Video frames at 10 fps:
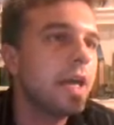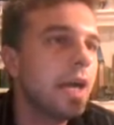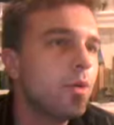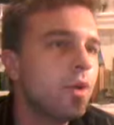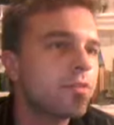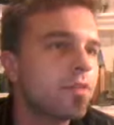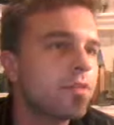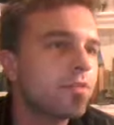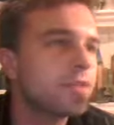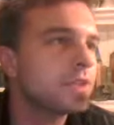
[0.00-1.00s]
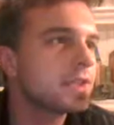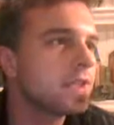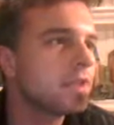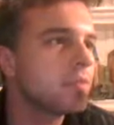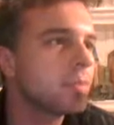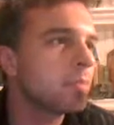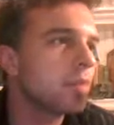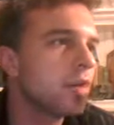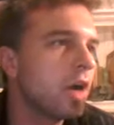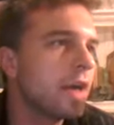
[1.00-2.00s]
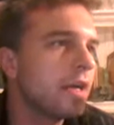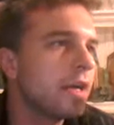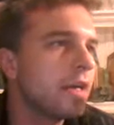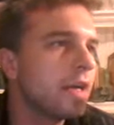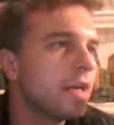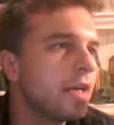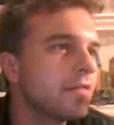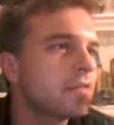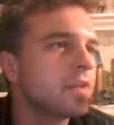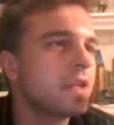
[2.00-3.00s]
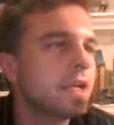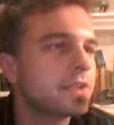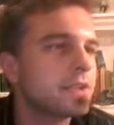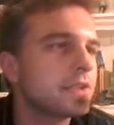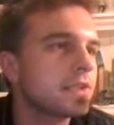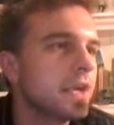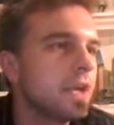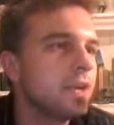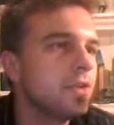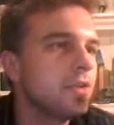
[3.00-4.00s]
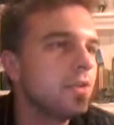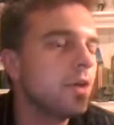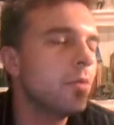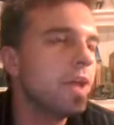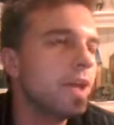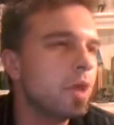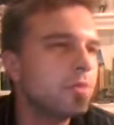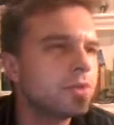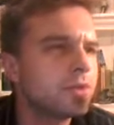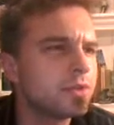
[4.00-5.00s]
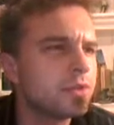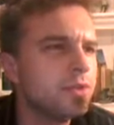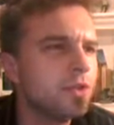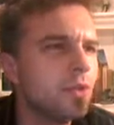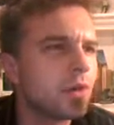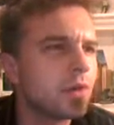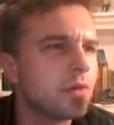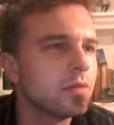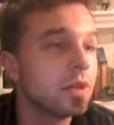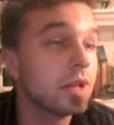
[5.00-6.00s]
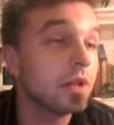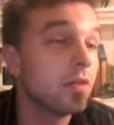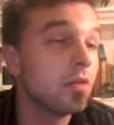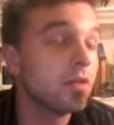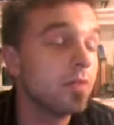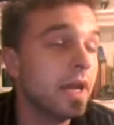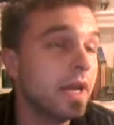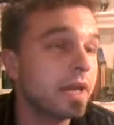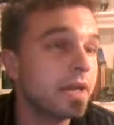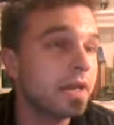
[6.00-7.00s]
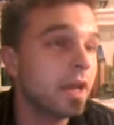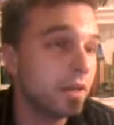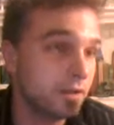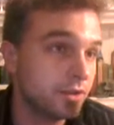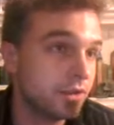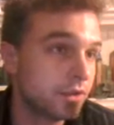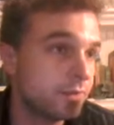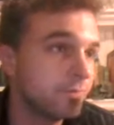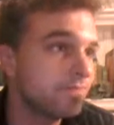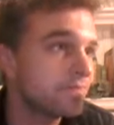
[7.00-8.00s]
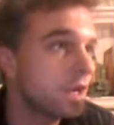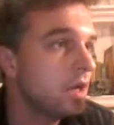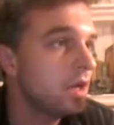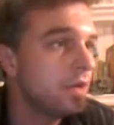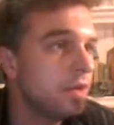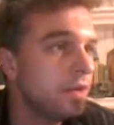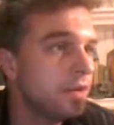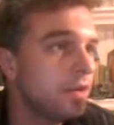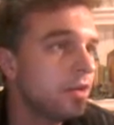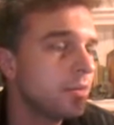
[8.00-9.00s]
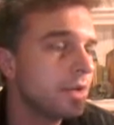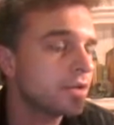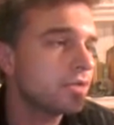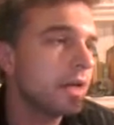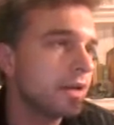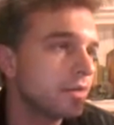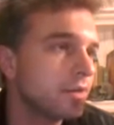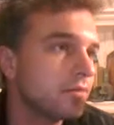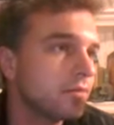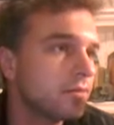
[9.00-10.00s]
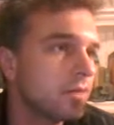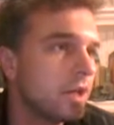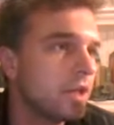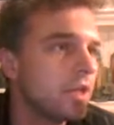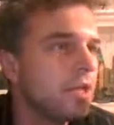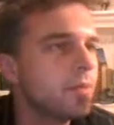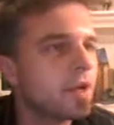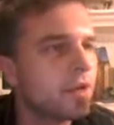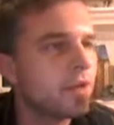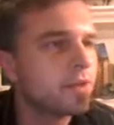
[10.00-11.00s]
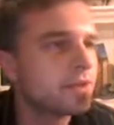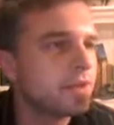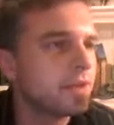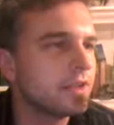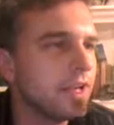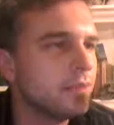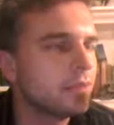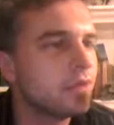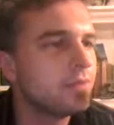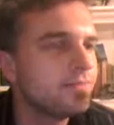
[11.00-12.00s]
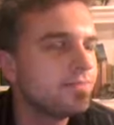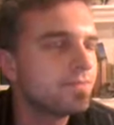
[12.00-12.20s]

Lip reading: However, for the sake of propriety, I nevertheless decided to obey Webster's New World and hold back a neologism. Dear Miss Director, I'll lay my cards on the table.